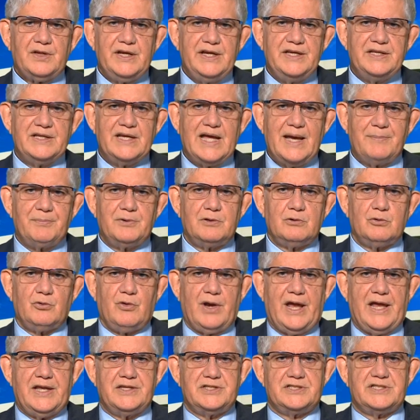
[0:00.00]
in capital
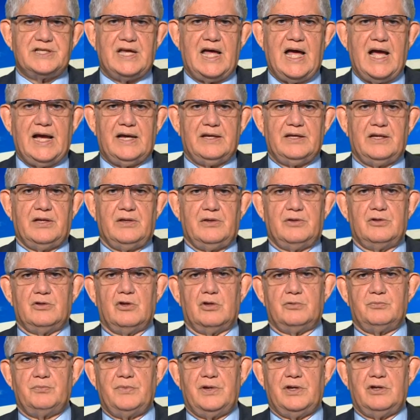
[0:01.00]
grants targeted at
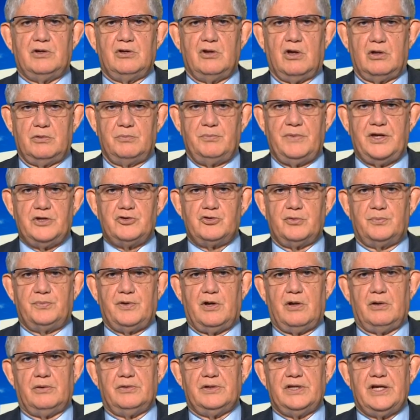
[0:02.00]

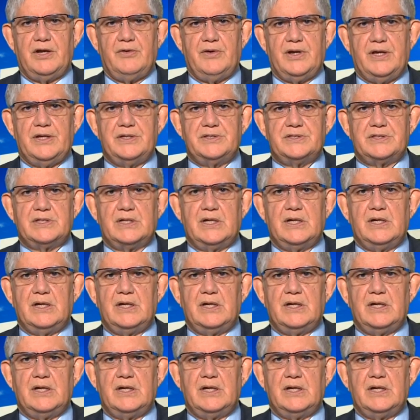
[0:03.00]
non-metropolitan areas.